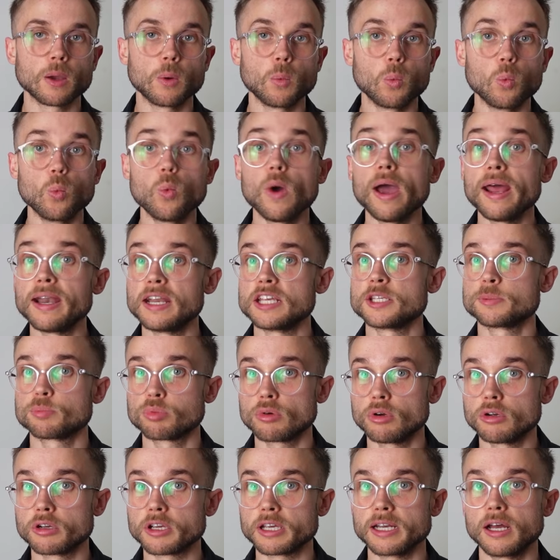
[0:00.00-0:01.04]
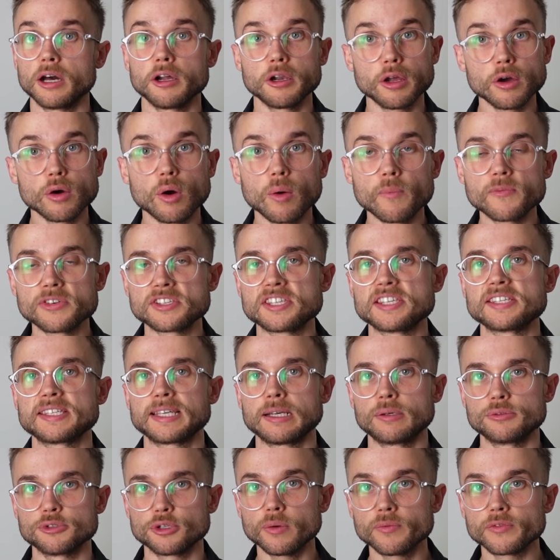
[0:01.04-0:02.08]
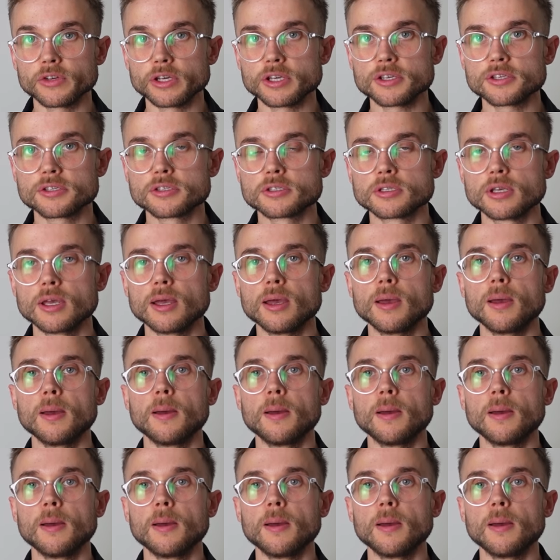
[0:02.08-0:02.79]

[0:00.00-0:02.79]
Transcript: when it's broken. I know obviously it sounds obvious,